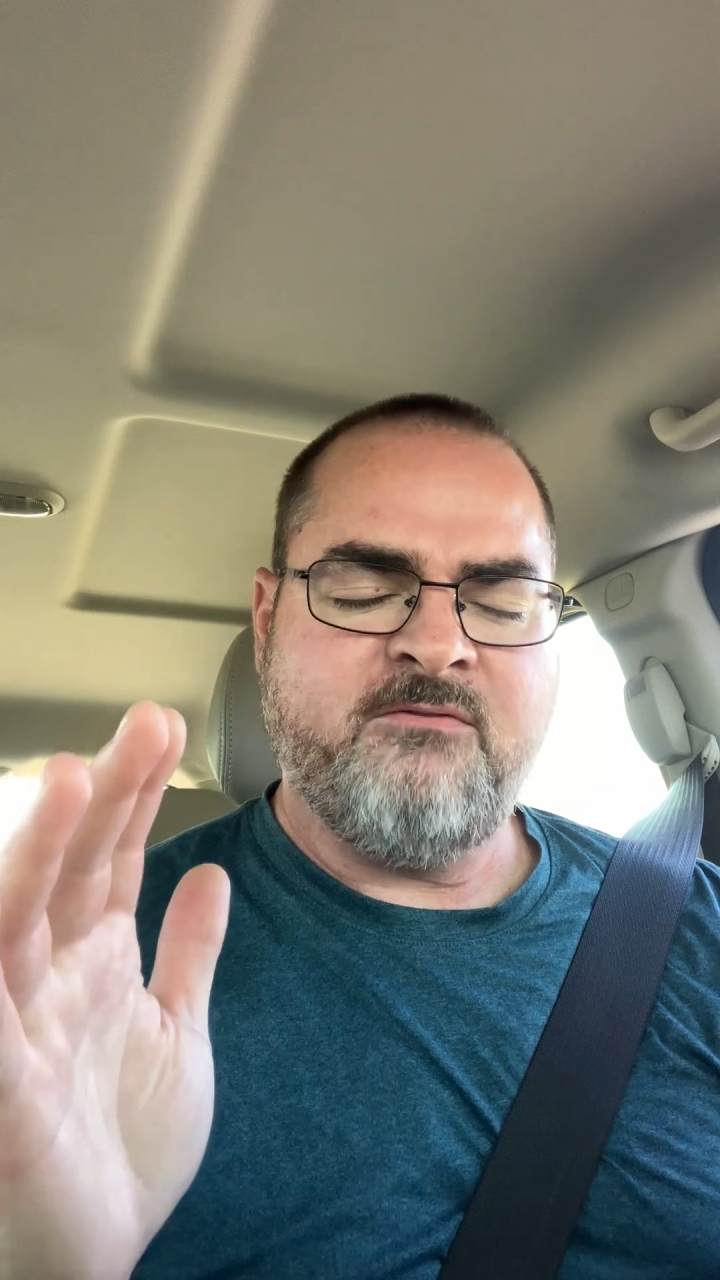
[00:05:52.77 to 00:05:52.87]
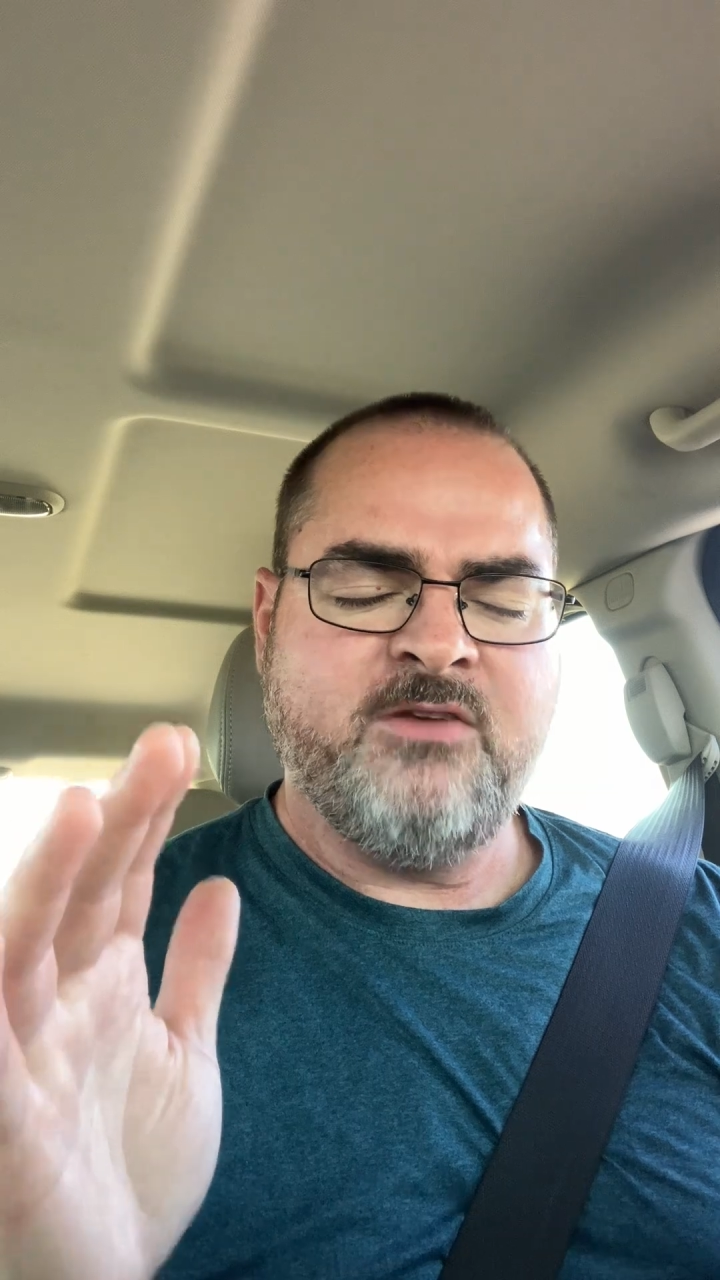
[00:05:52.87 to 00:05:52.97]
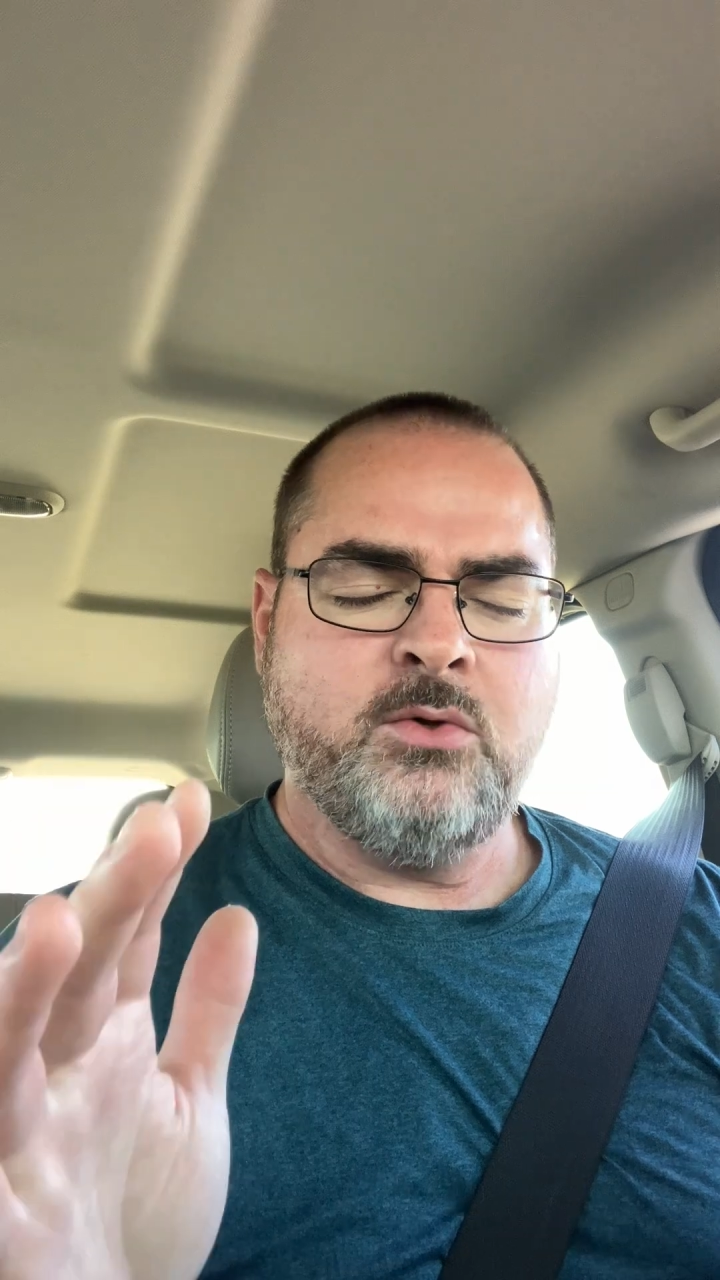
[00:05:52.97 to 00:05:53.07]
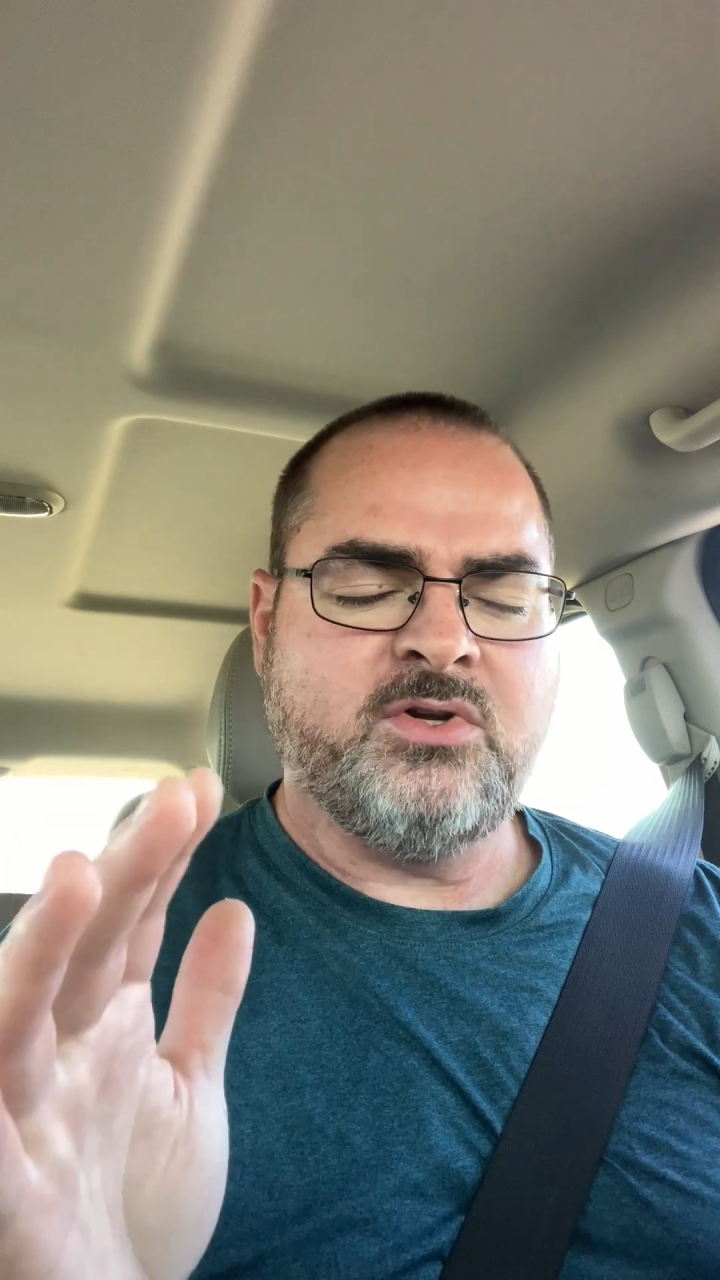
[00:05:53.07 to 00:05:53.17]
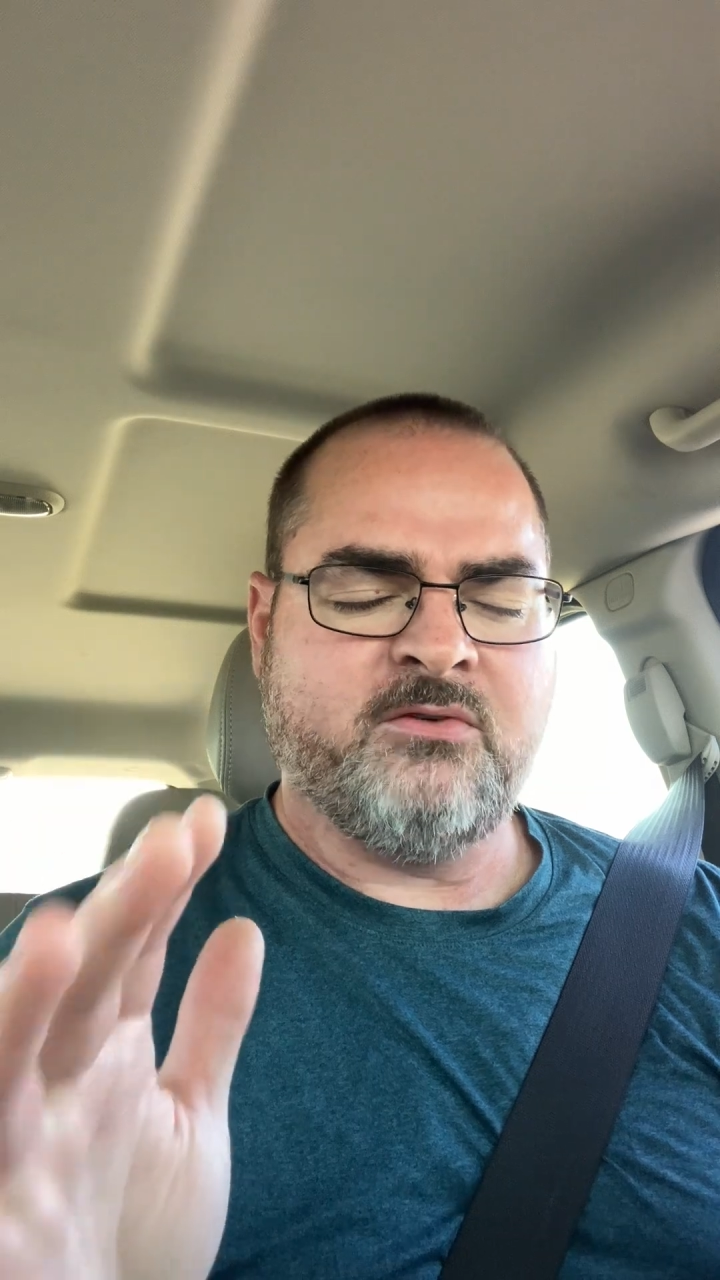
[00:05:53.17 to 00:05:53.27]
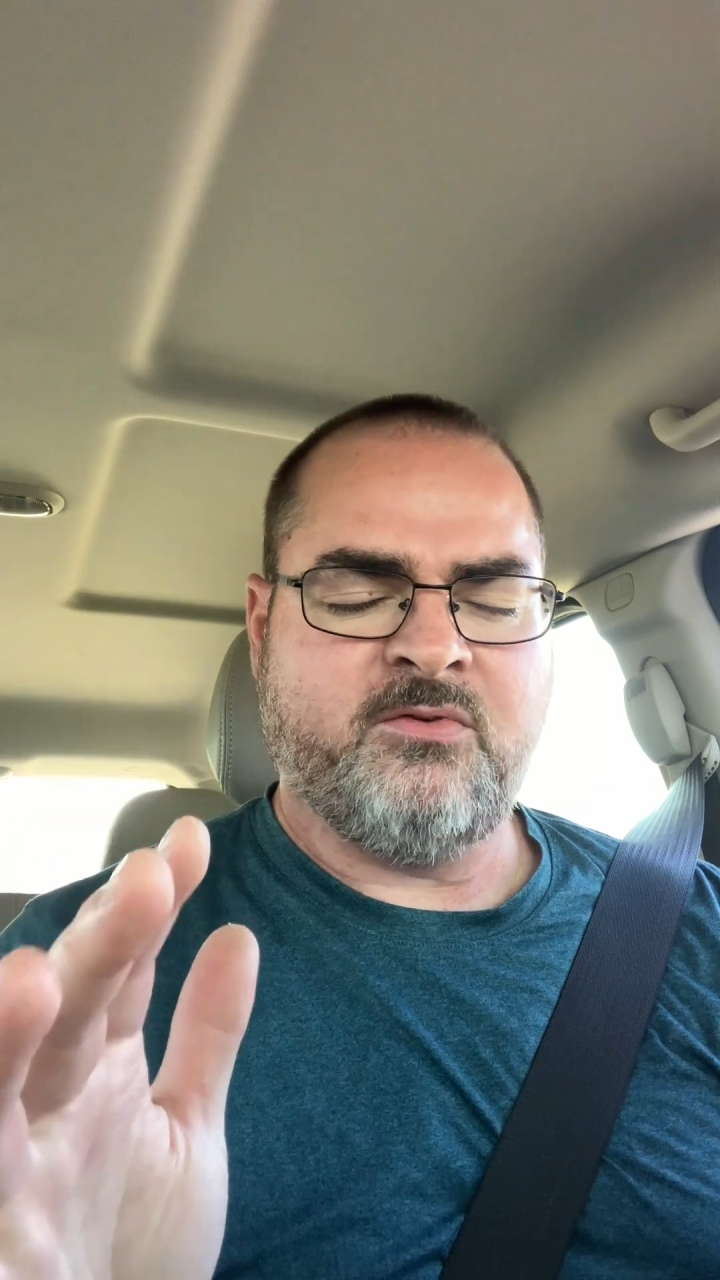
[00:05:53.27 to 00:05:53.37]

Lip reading: future